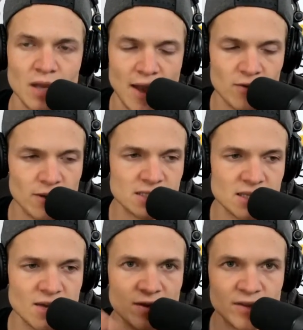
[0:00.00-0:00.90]
Everybody's
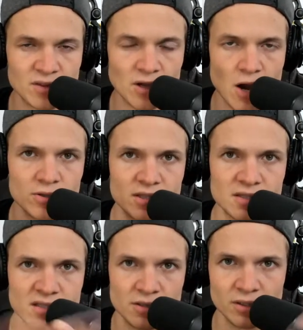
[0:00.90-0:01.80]
leaving the
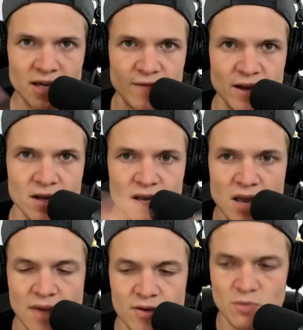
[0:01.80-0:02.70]
coasts. They're leaving
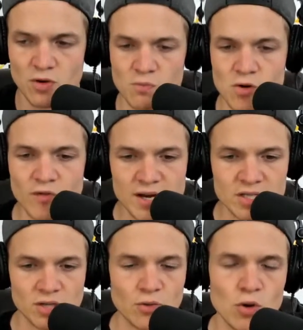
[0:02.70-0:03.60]
and they're moving
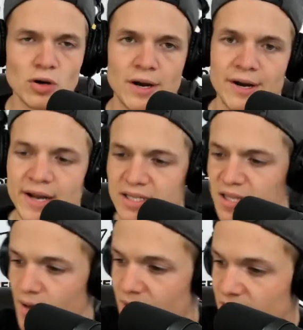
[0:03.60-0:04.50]
into the rural areas
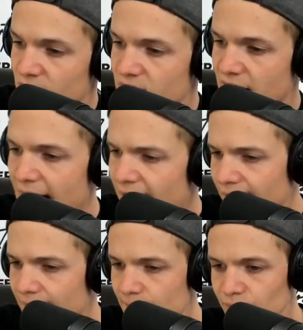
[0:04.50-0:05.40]
because they're
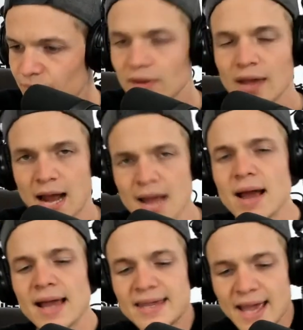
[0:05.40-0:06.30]
scared. And
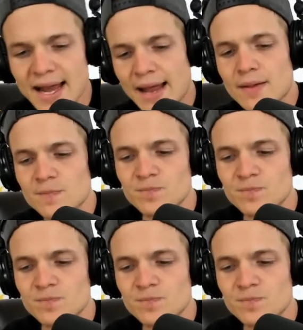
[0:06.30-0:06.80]
I get it.